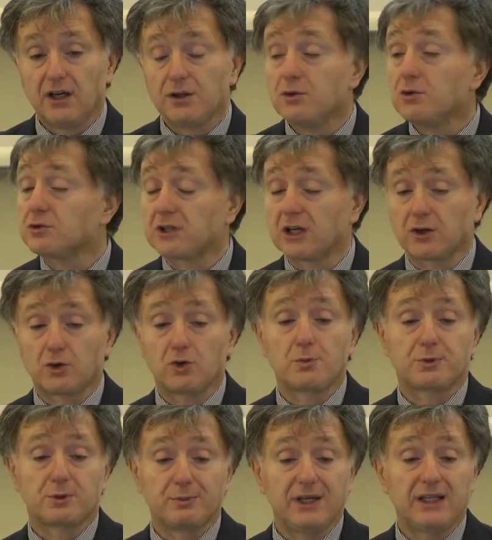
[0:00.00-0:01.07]
user
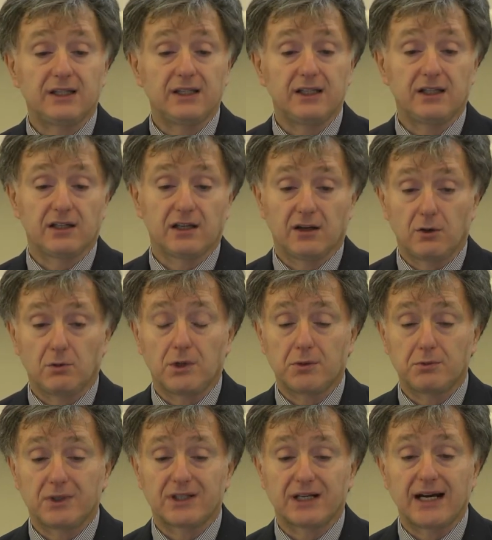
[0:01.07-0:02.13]
groups meeting
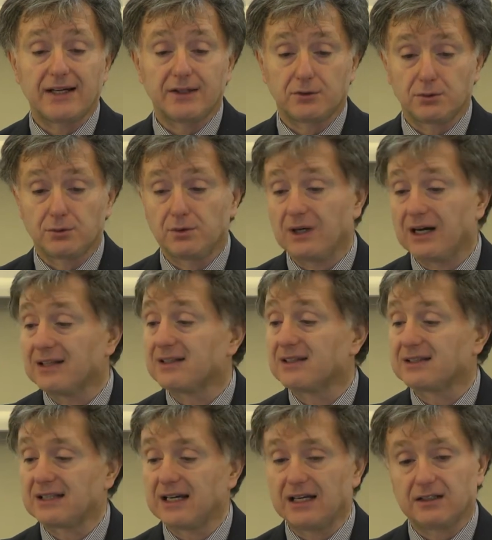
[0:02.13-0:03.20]
when we try to
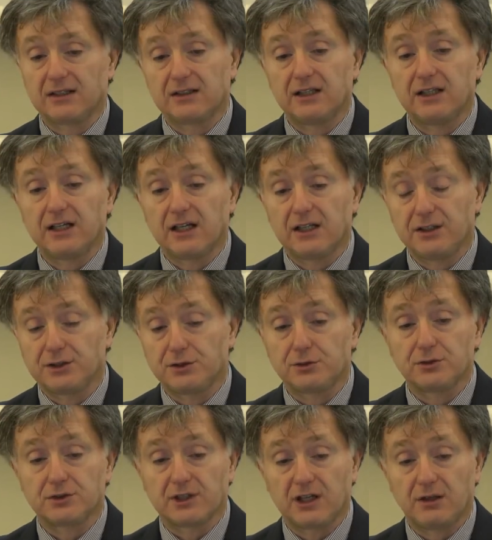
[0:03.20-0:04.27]
understand the legal
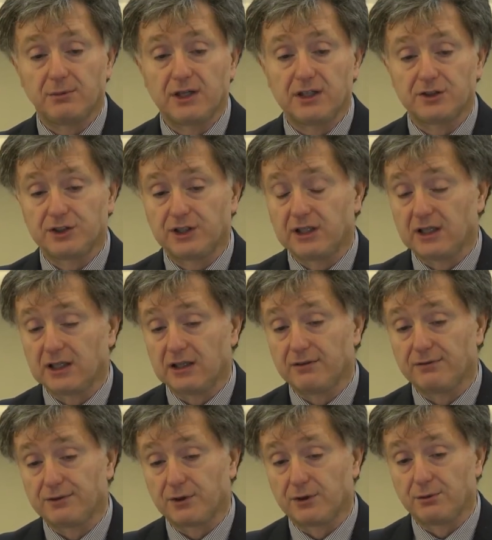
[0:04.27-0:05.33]
issues emerging
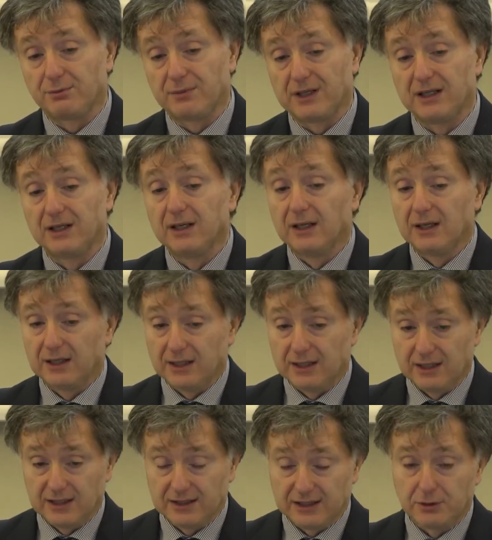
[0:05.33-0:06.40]
from
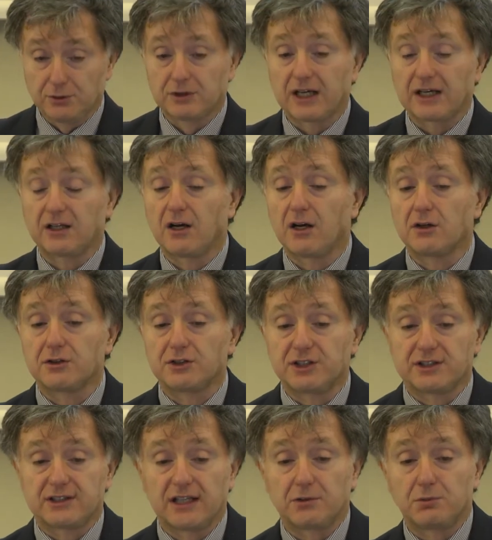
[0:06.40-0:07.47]
the new
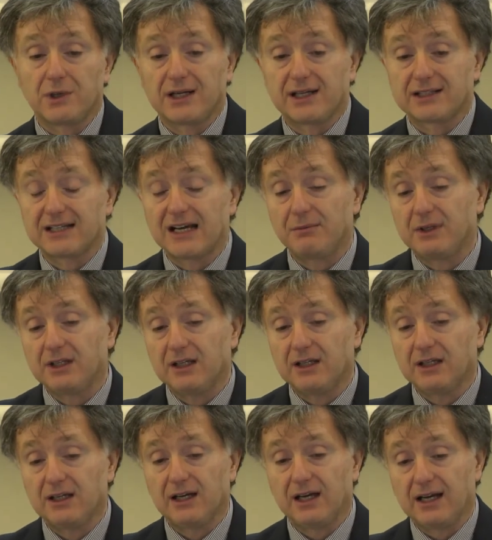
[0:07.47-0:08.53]
technologies that we are
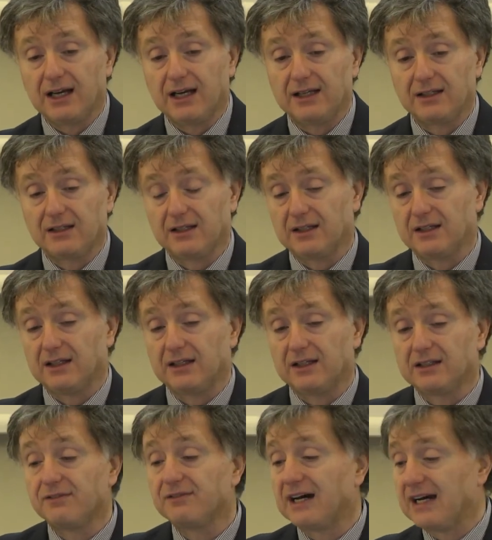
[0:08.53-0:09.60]
examining and
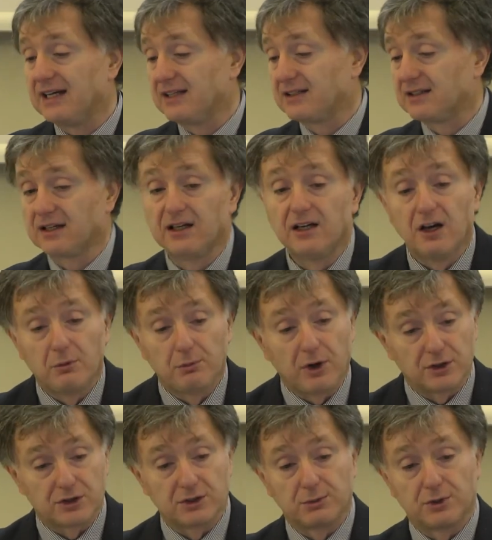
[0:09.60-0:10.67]
devise
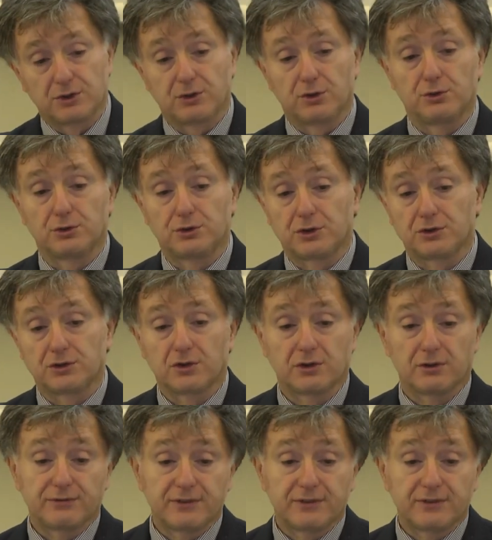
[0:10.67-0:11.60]
possible solutions. So the